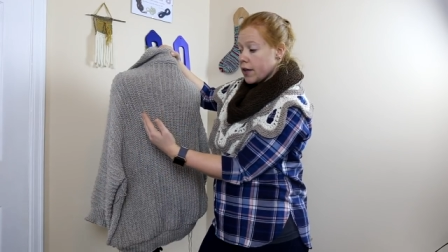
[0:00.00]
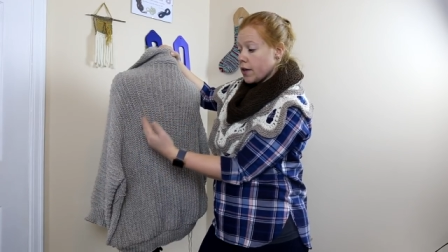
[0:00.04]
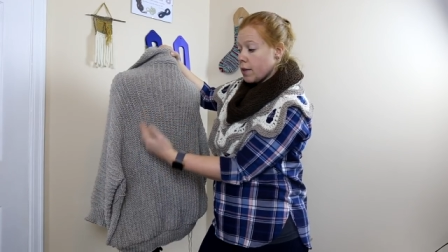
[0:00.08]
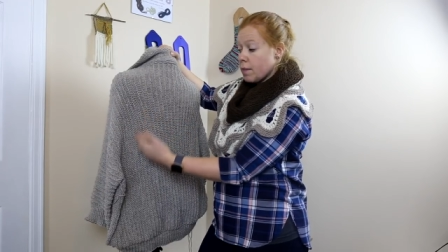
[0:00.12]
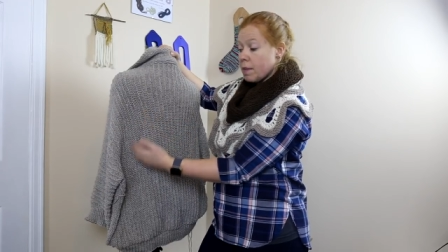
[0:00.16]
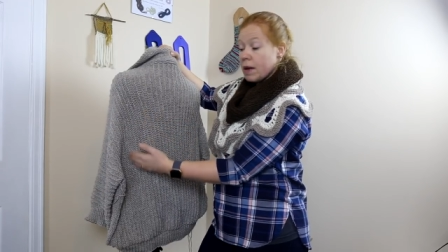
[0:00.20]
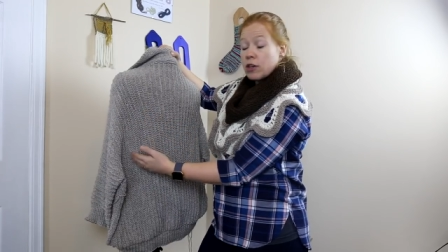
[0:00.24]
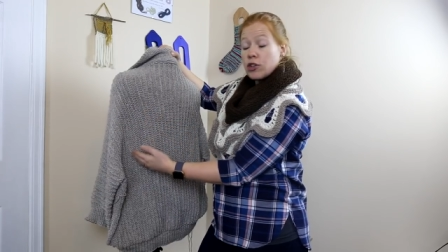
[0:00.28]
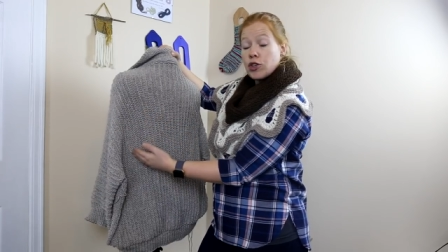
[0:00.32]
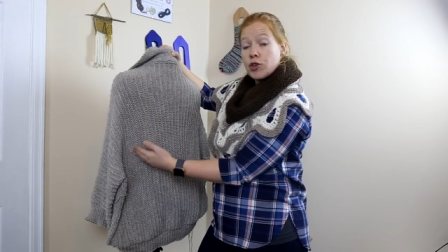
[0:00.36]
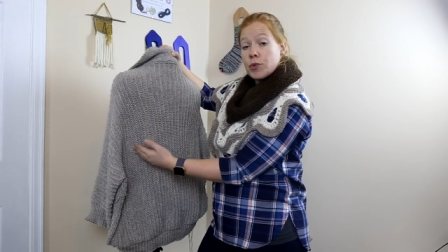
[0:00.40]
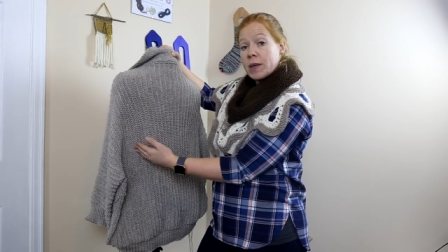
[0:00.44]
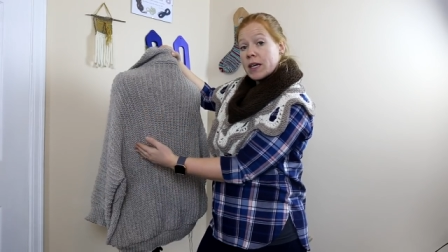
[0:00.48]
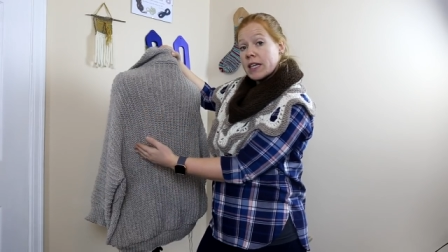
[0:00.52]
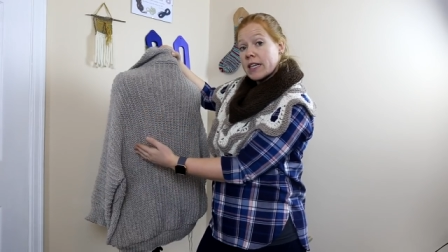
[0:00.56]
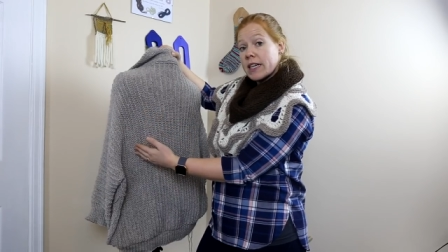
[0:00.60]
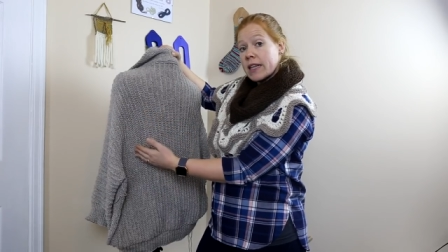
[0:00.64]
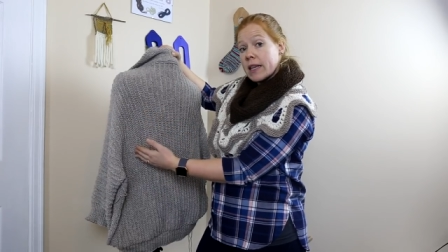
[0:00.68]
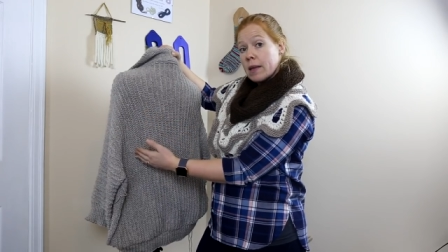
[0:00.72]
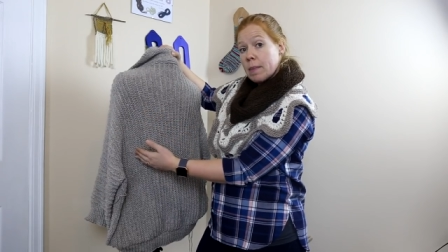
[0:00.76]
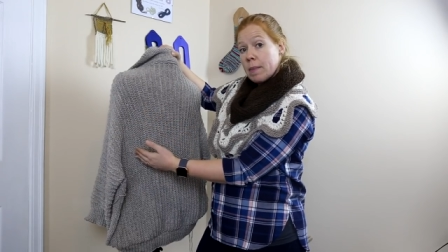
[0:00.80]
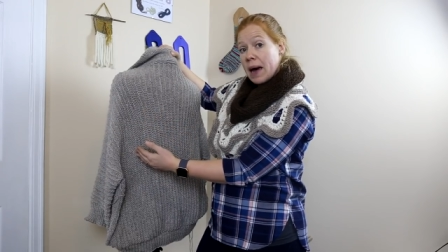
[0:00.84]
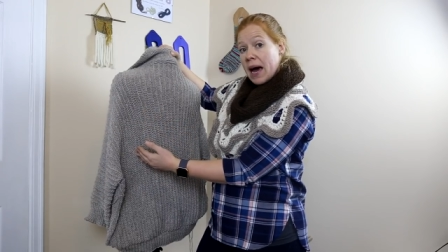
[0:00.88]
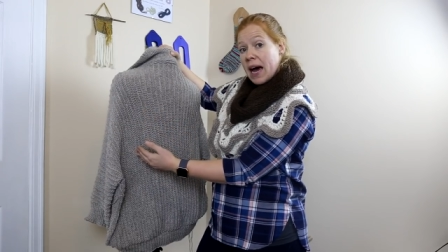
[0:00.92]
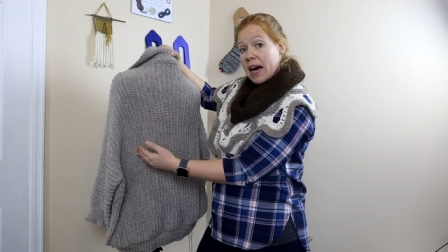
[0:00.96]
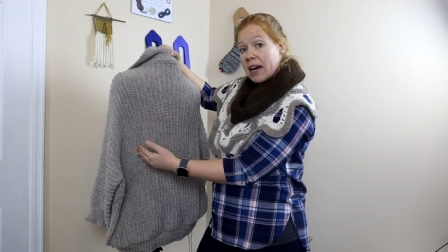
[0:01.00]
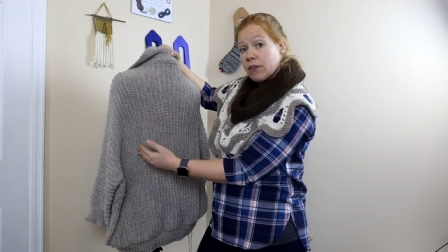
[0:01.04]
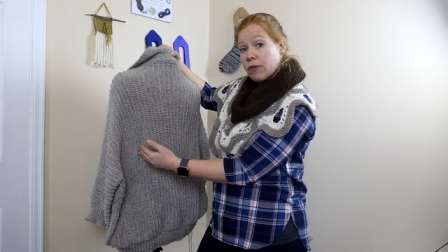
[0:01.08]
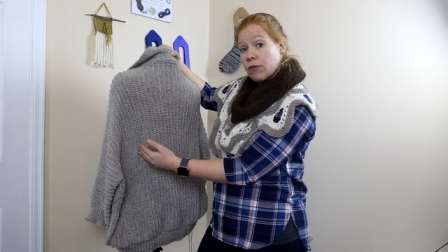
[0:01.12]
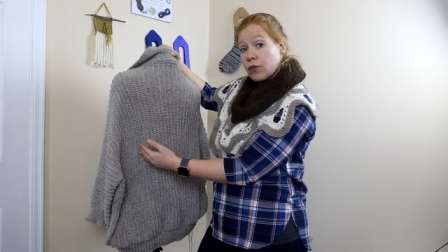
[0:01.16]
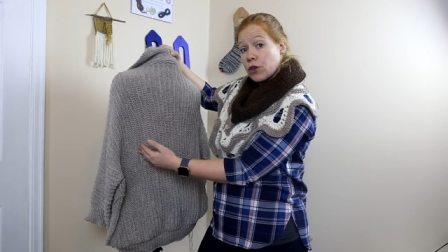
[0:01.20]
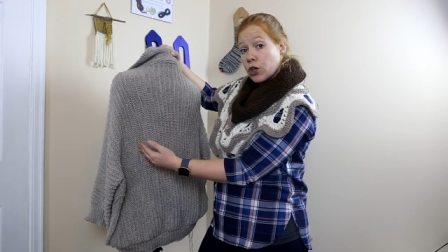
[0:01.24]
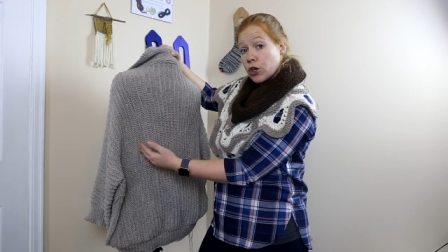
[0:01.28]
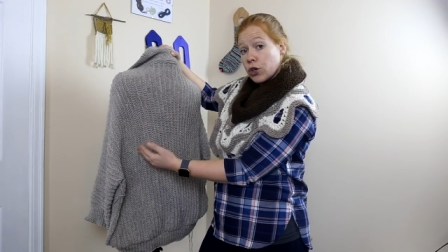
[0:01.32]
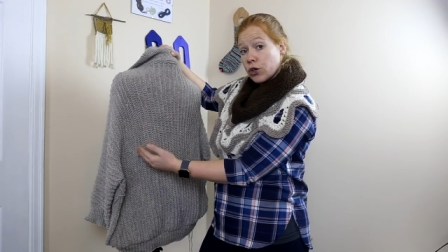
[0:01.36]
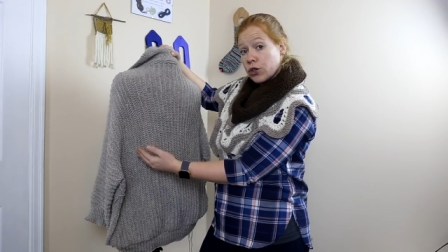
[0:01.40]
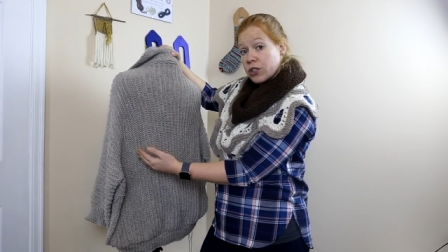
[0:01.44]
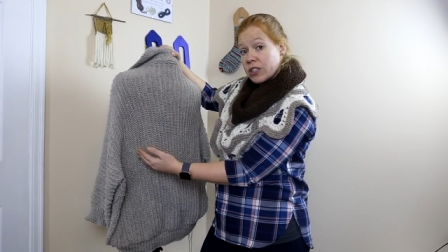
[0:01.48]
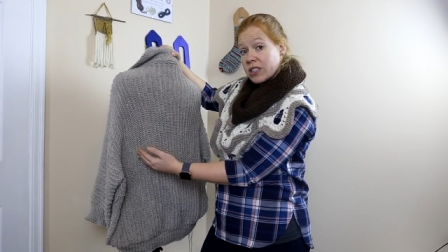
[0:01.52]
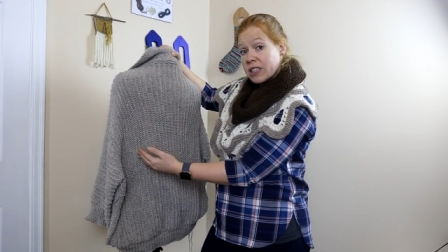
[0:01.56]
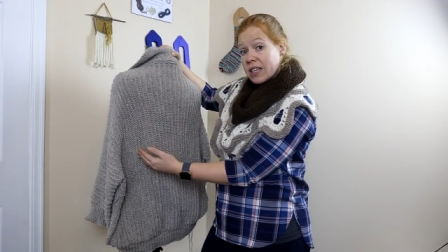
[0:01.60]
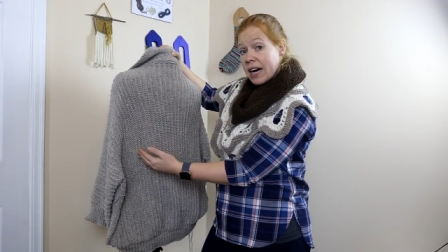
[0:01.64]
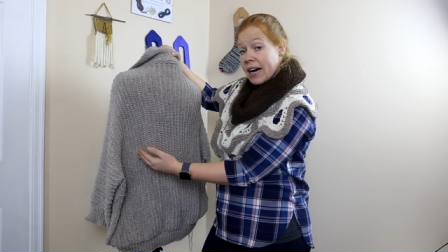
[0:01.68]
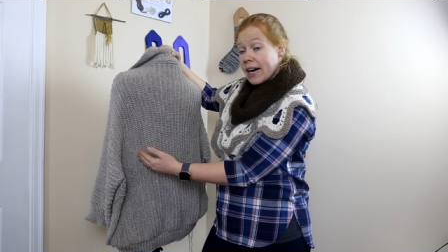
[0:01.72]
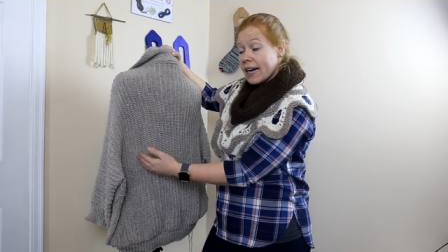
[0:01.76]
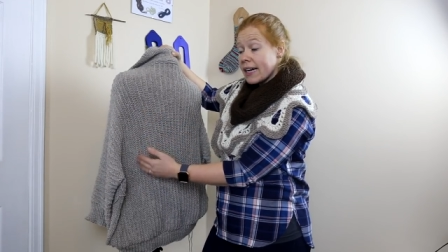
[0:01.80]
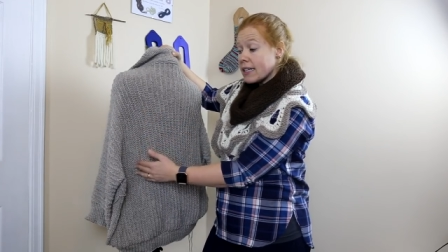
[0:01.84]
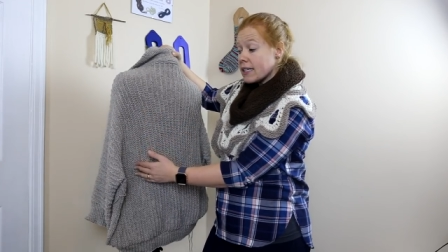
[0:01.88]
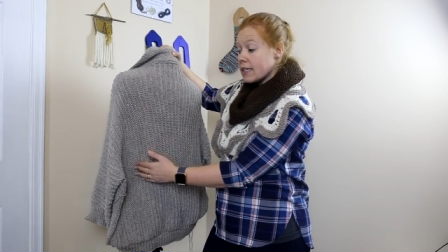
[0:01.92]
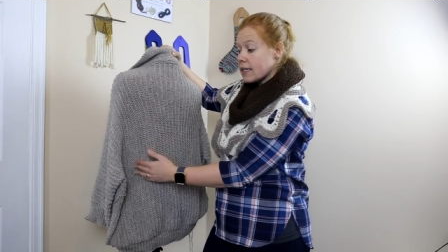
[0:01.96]
the measurement at the back for your
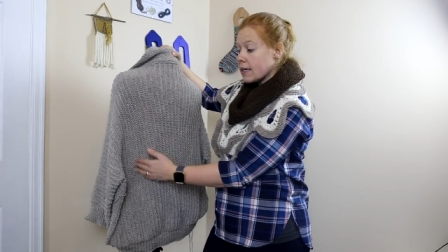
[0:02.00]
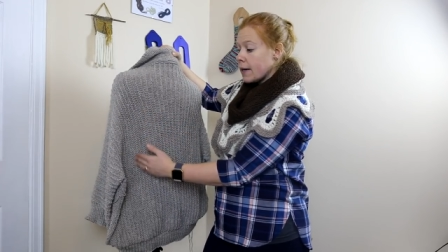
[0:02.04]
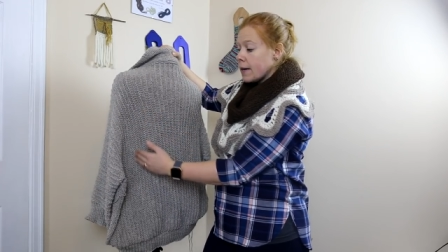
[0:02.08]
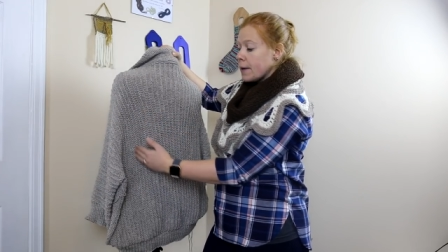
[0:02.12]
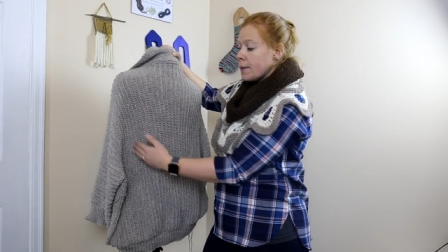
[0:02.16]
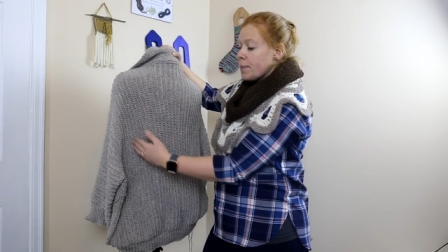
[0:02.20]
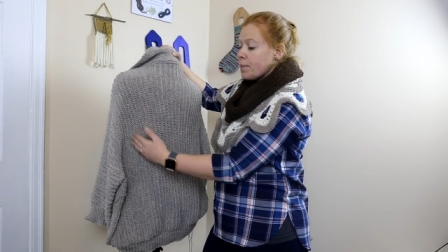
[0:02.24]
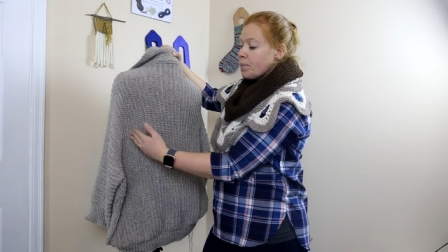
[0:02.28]
size.